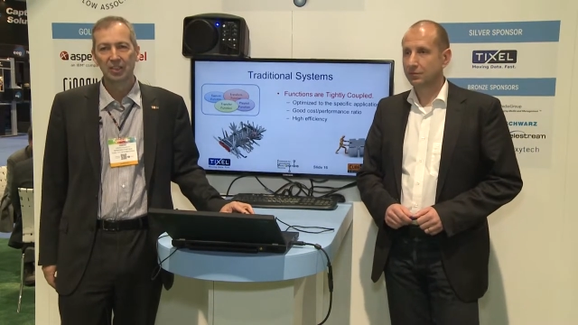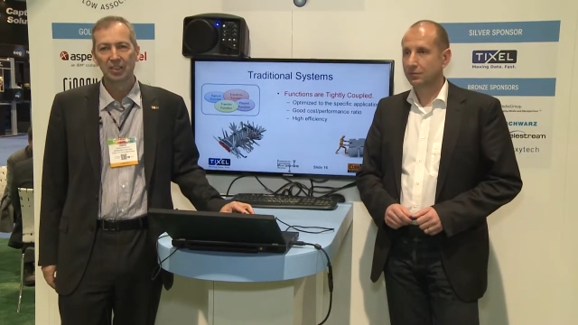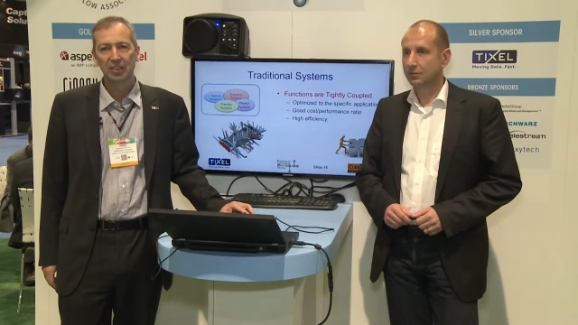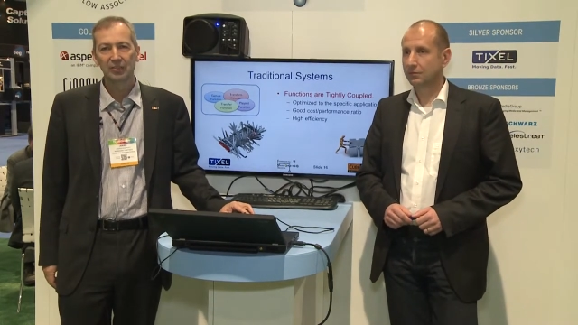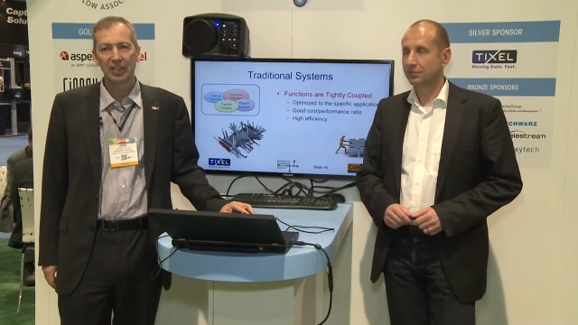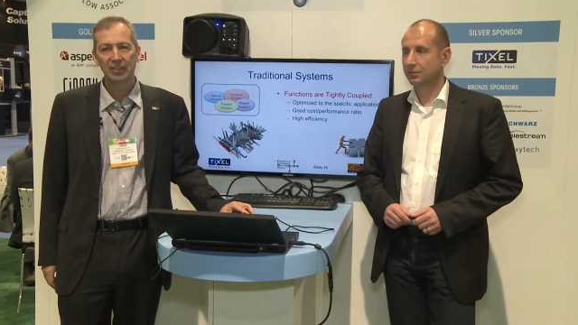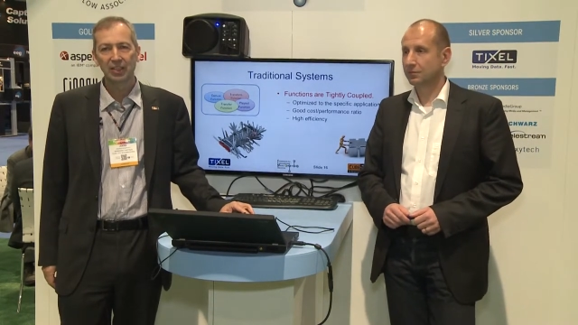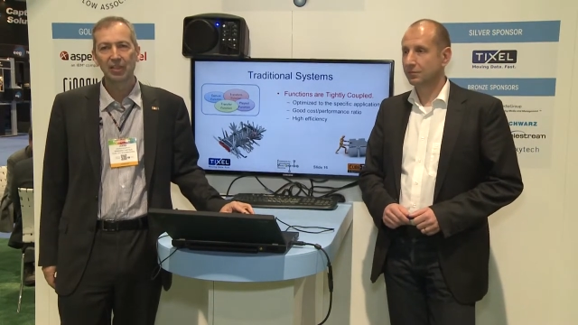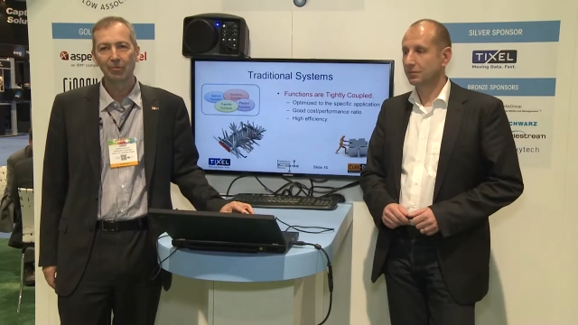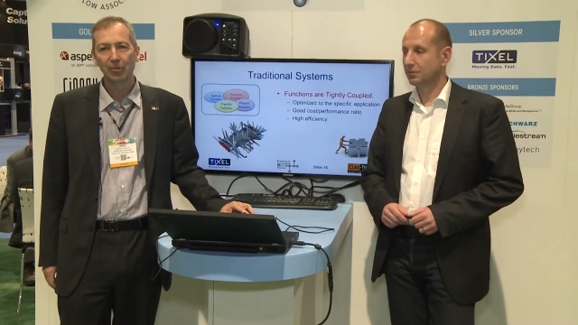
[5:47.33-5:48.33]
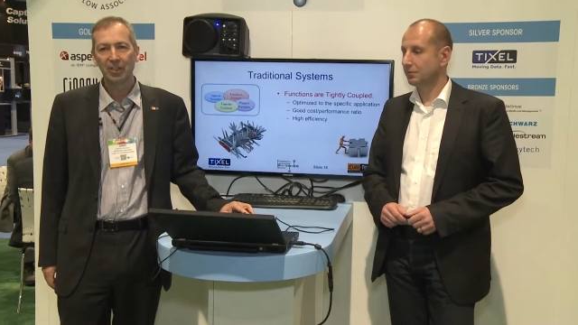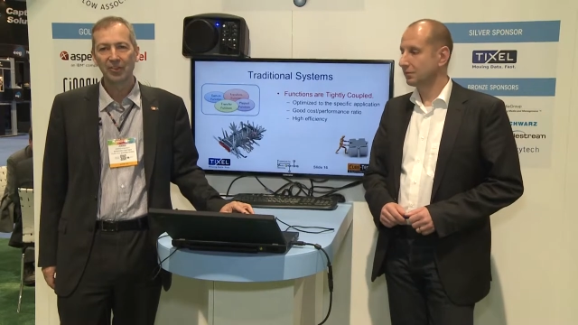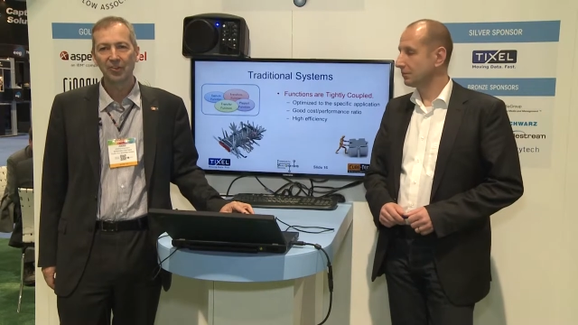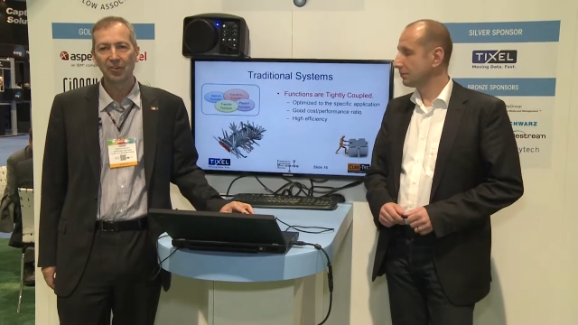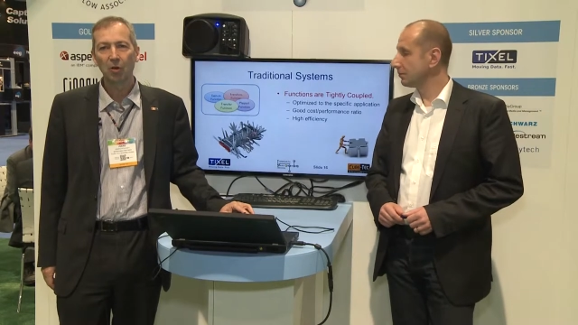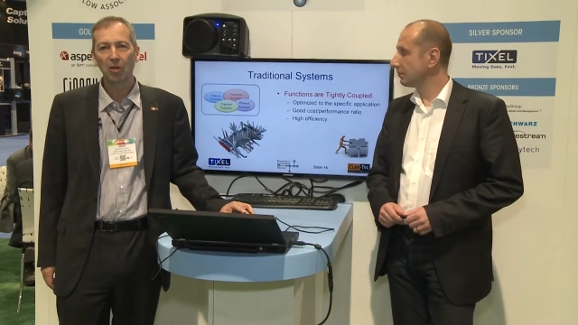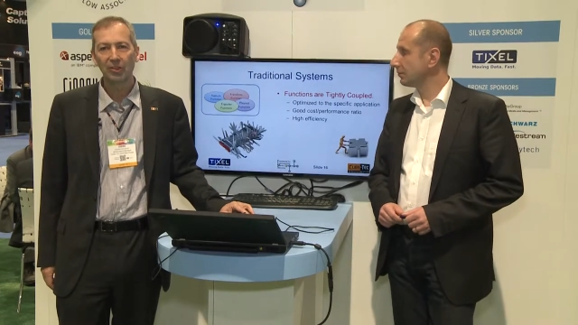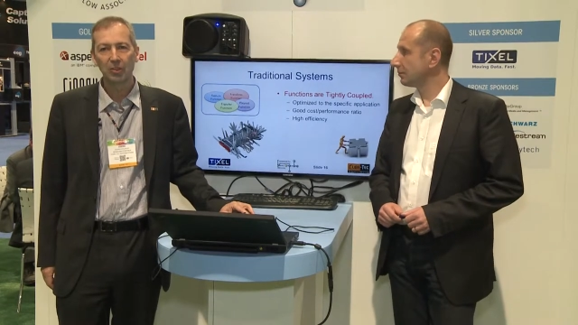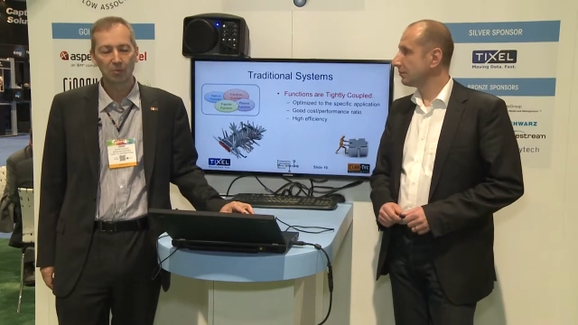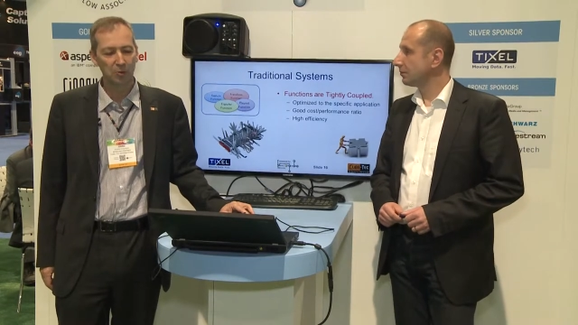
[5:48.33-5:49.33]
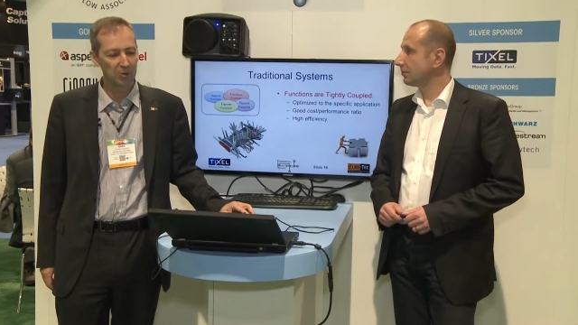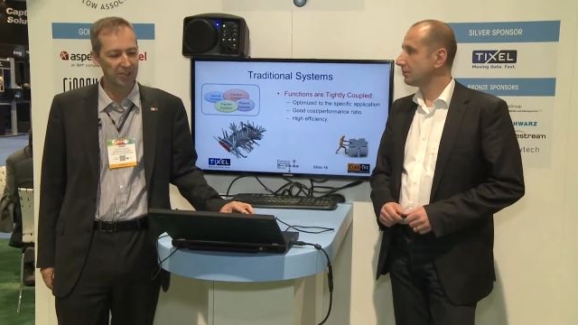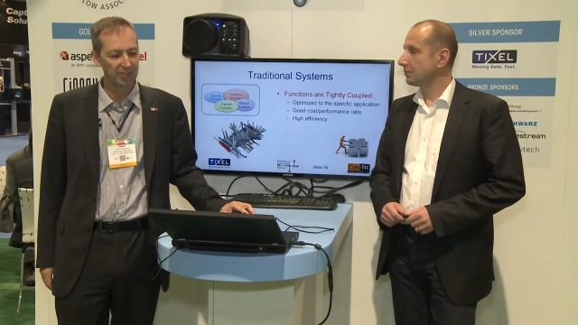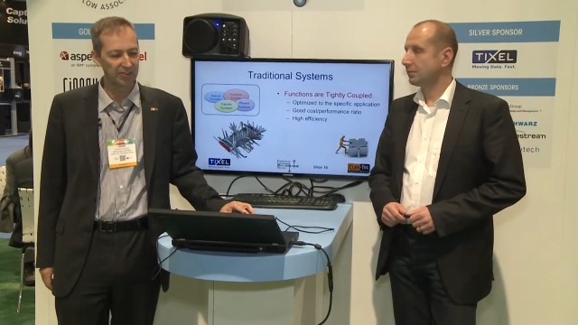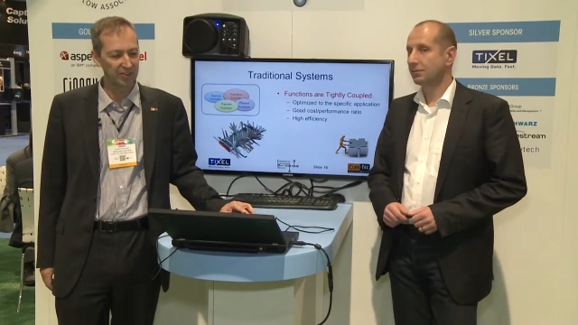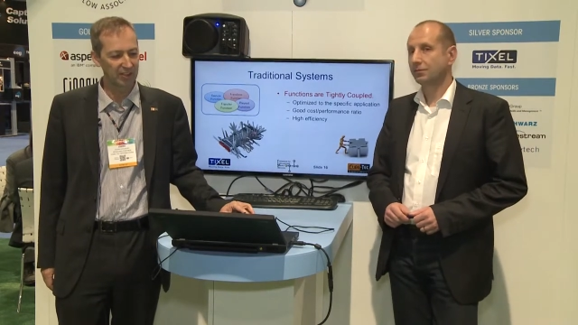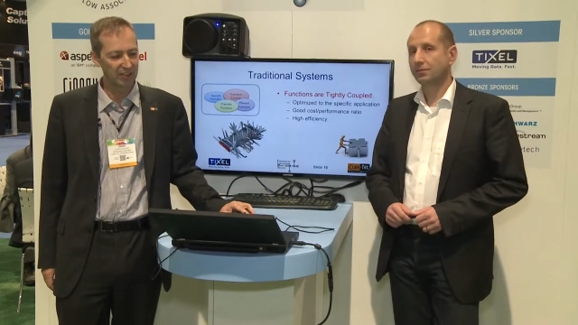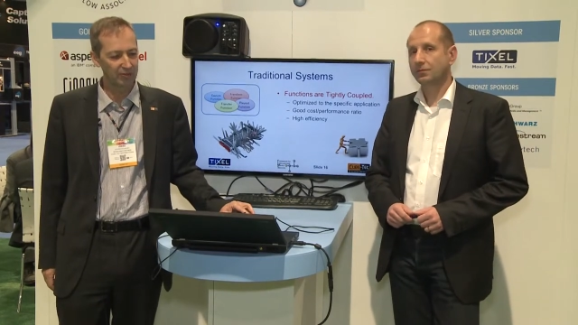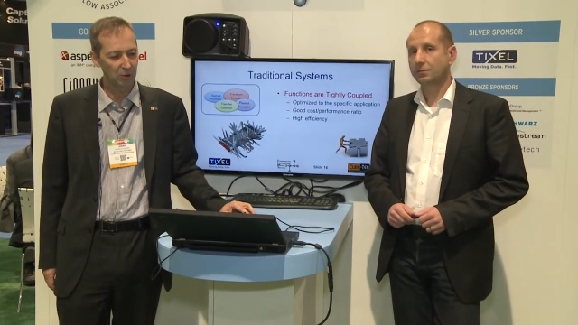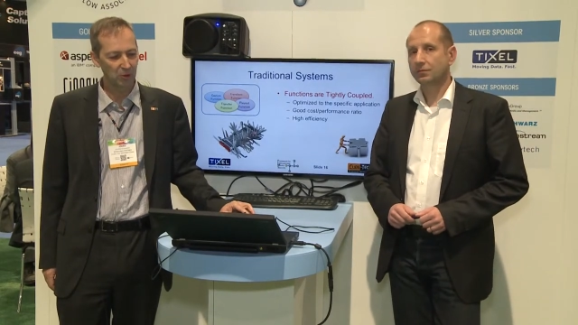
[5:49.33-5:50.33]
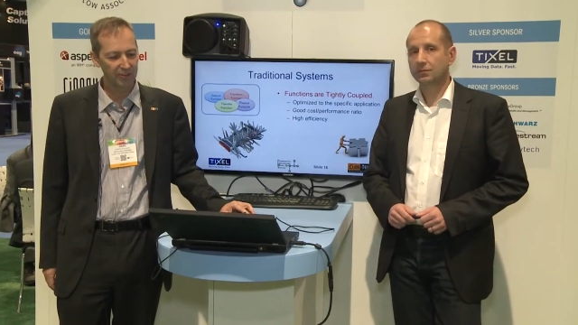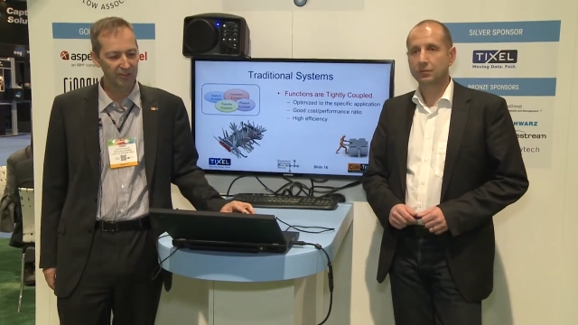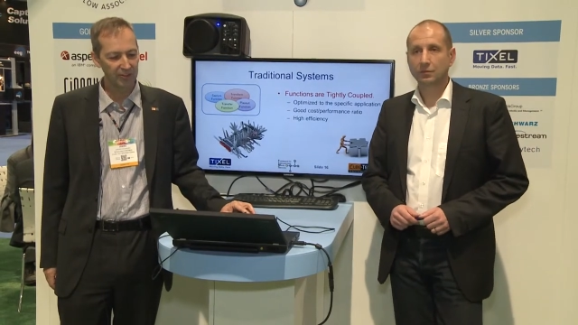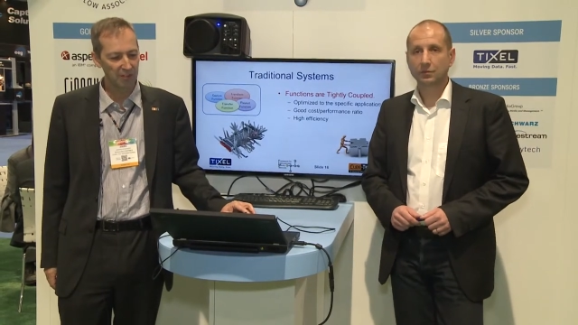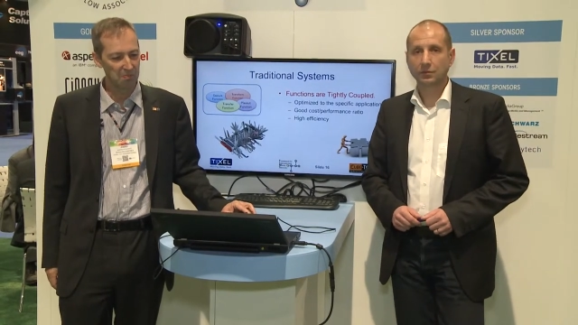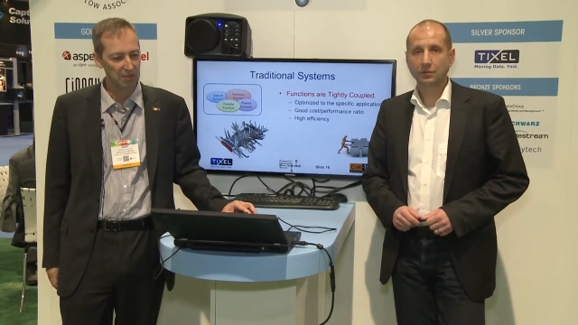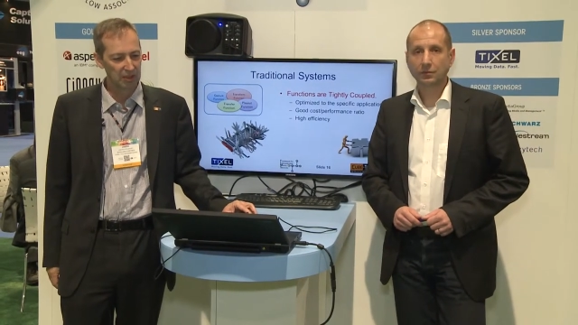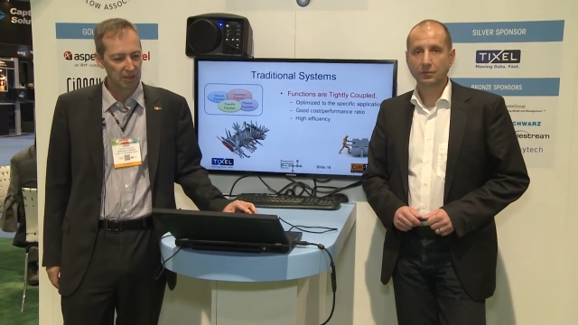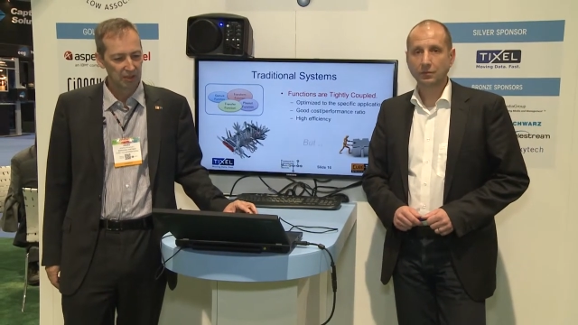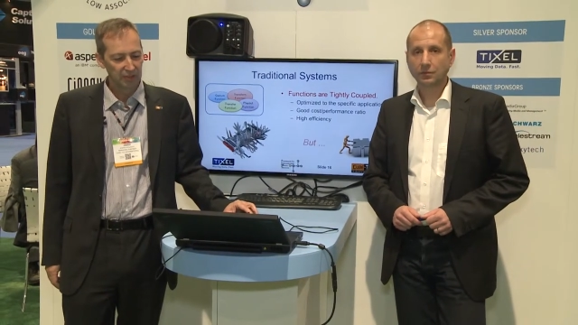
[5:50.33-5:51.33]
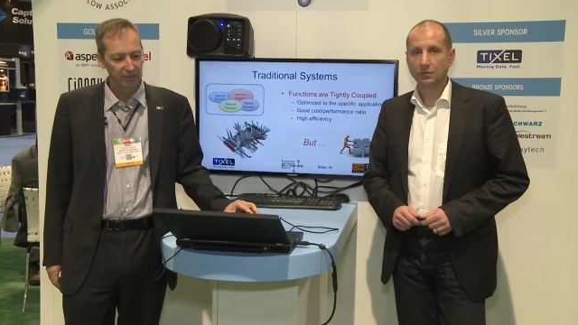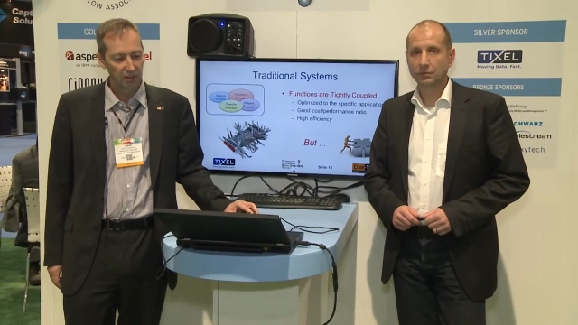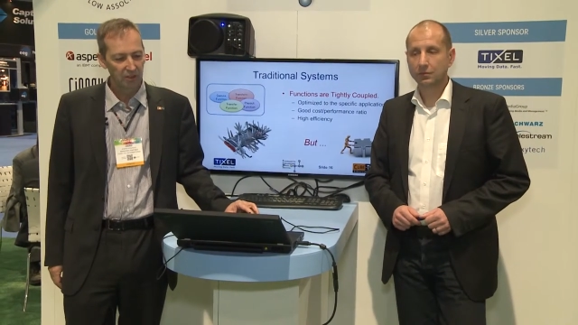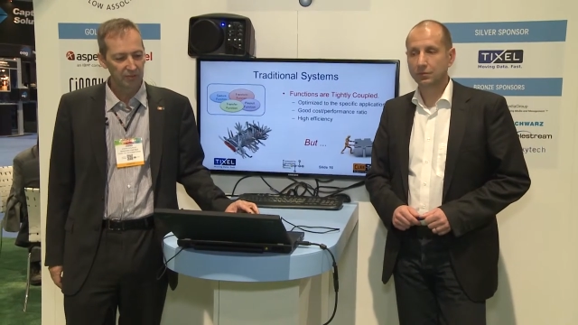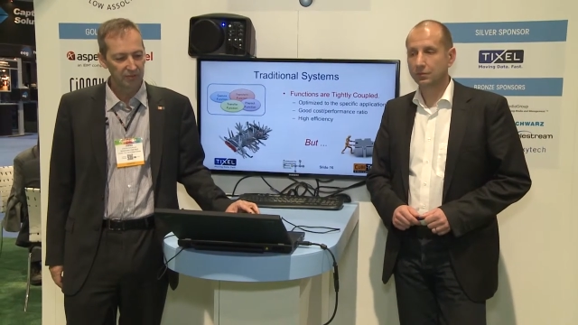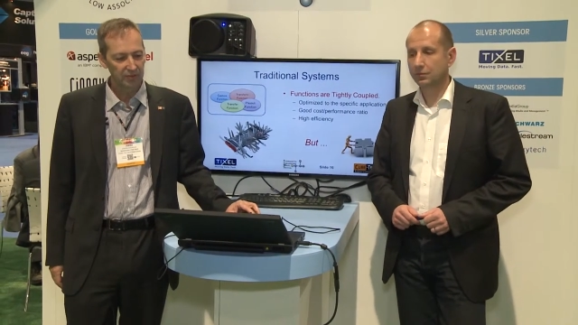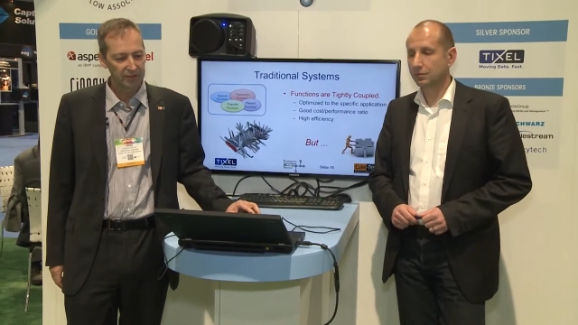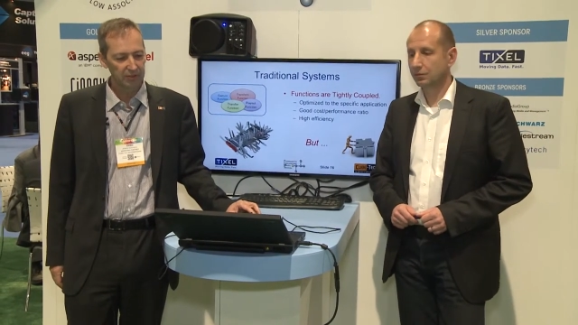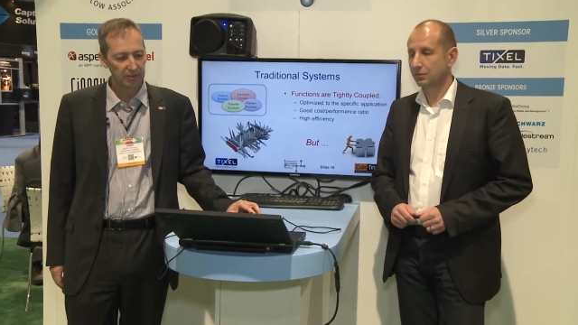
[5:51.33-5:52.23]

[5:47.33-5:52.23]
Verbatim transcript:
Speaker 1: uh, that influence all the components uh, in the whole system. So what